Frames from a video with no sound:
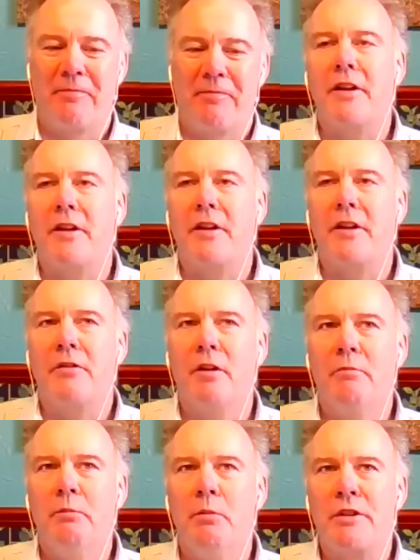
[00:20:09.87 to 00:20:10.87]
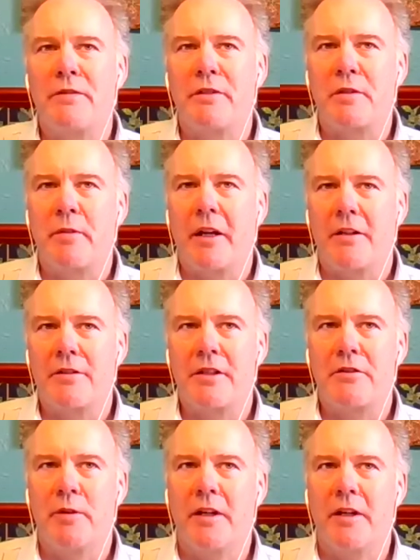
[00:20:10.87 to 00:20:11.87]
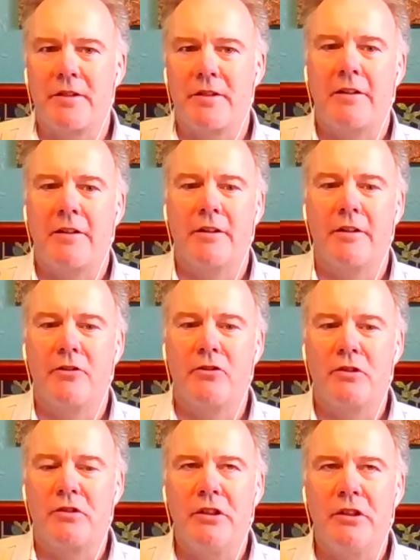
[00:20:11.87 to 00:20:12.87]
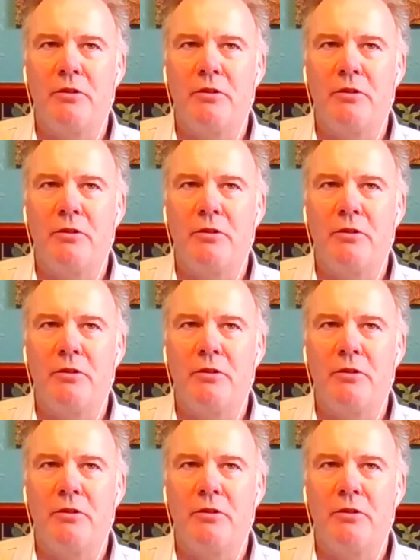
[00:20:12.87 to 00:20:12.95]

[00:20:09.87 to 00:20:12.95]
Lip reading: that most of the speakers this week have said, that you